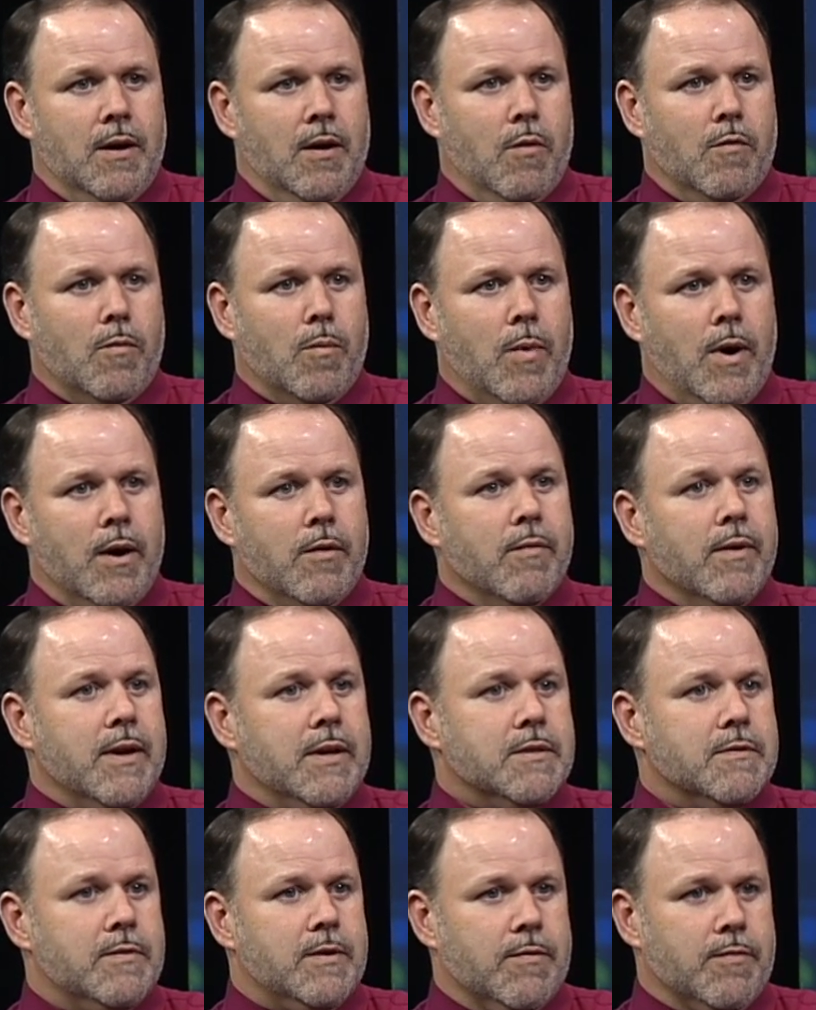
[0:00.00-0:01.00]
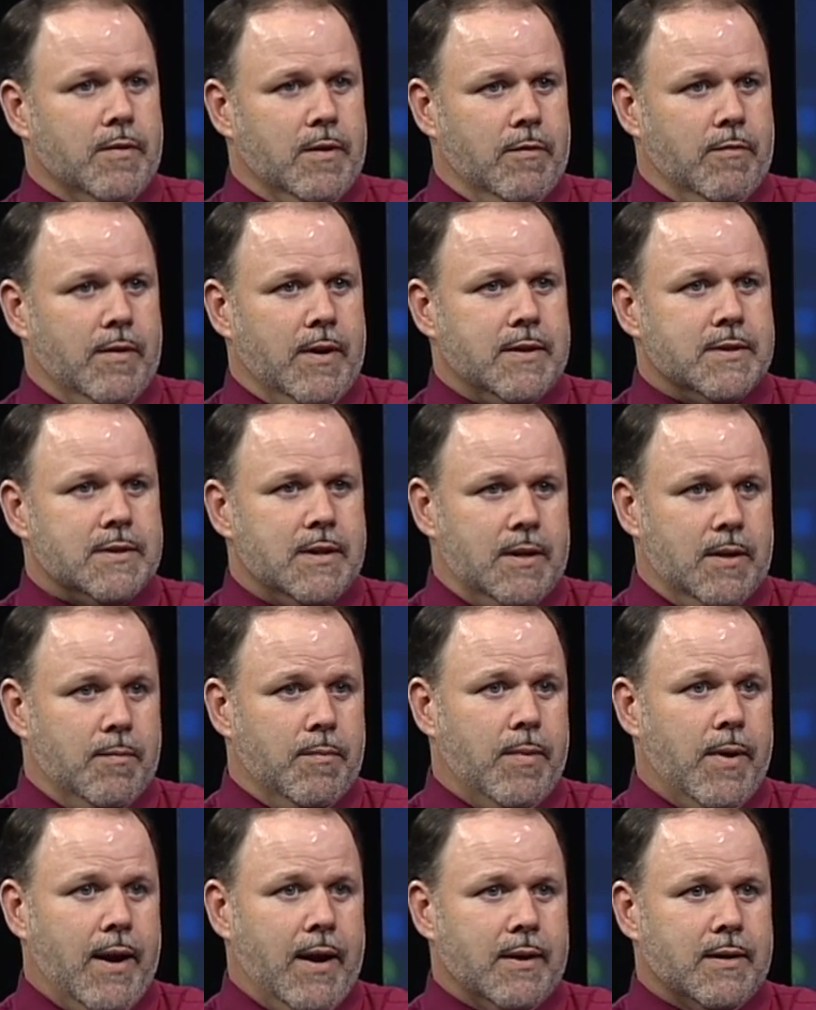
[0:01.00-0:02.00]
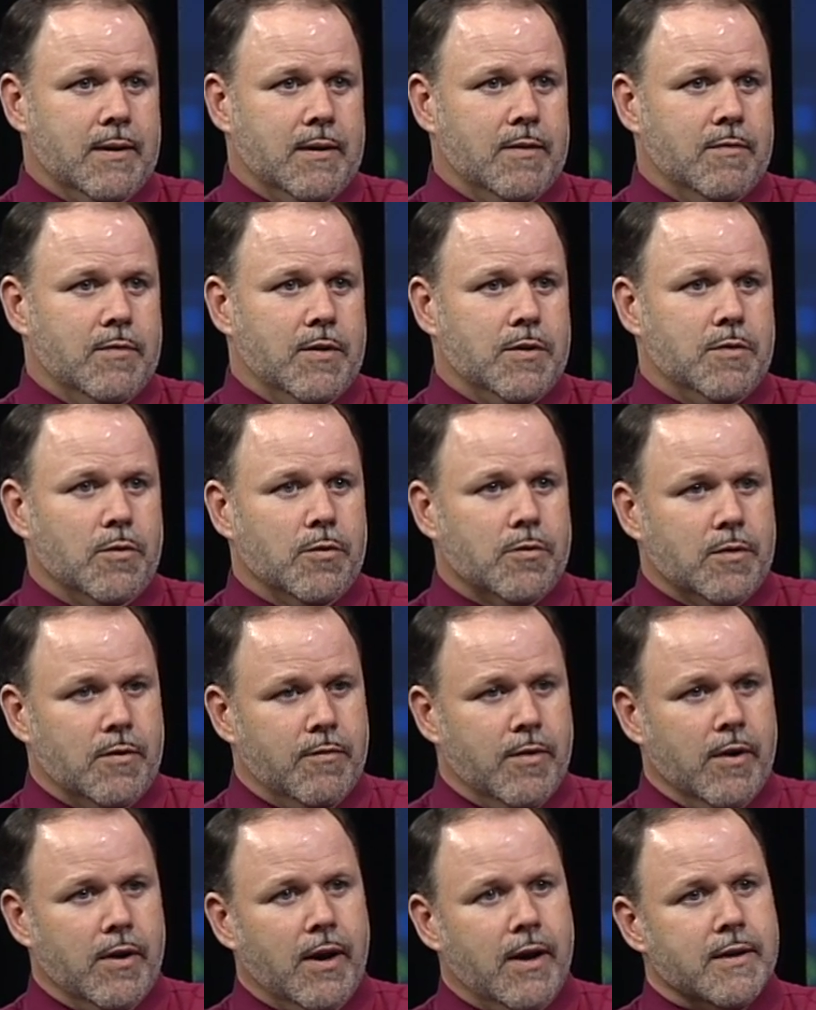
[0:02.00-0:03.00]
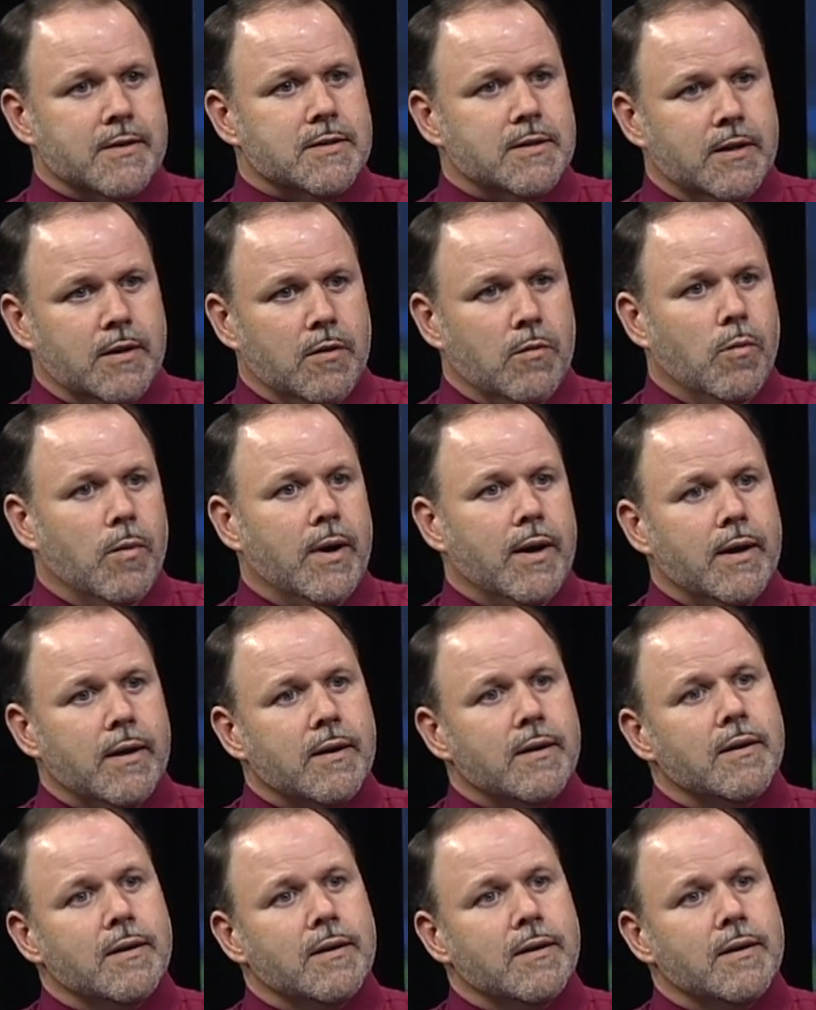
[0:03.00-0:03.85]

a wide range of different events that impact individuals in a very isolated way.